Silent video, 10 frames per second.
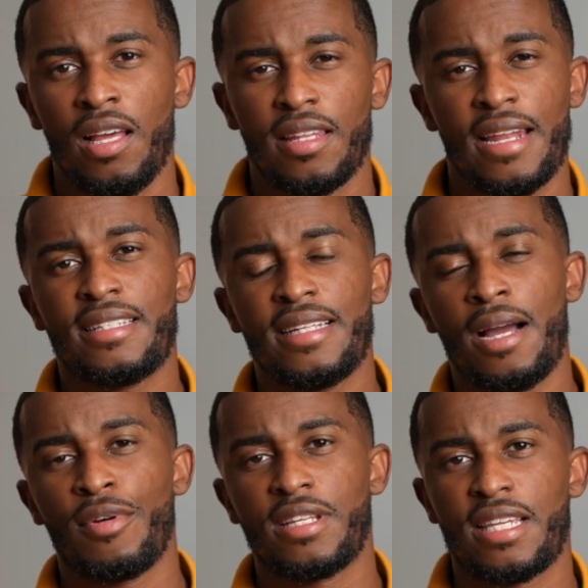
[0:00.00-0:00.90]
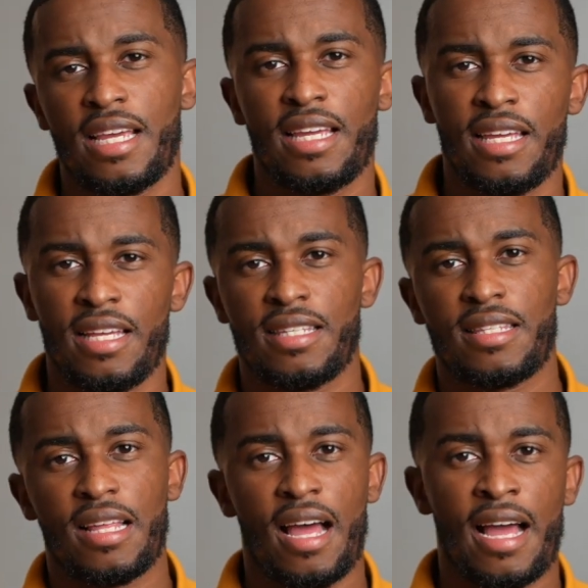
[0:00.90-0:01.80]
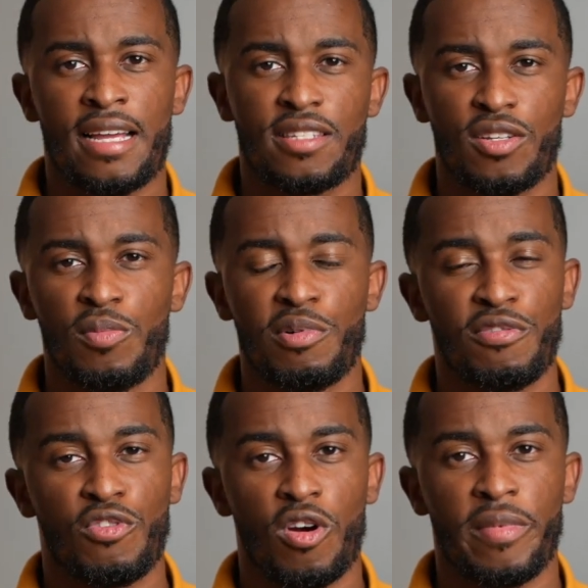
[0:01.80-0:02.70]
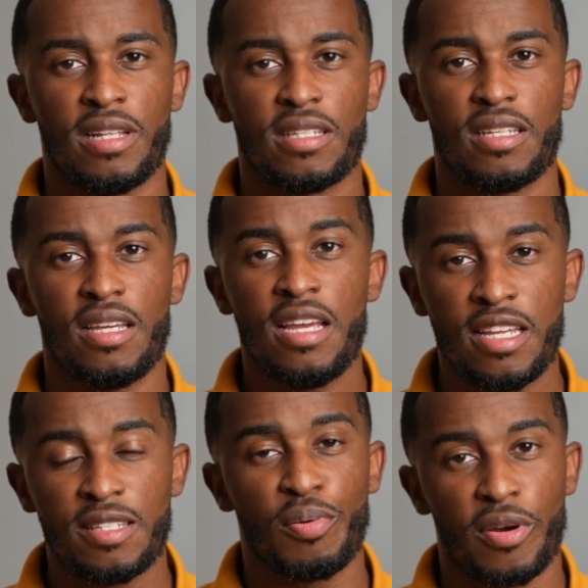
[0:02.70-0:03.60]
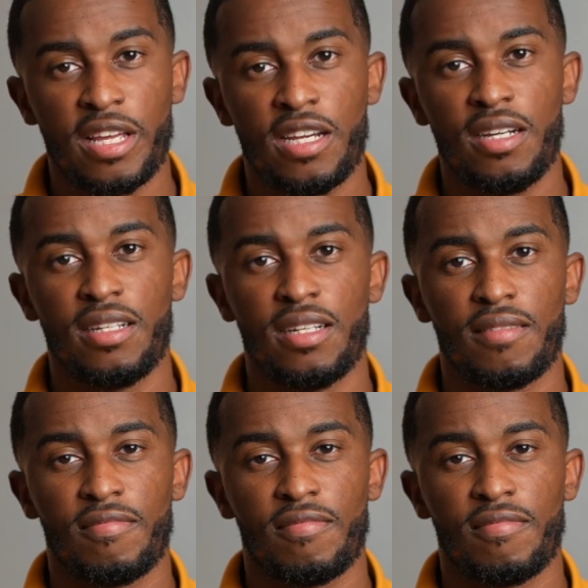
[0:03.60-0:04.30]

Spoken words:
The next thing I want to say is the ISO performance is pretty good.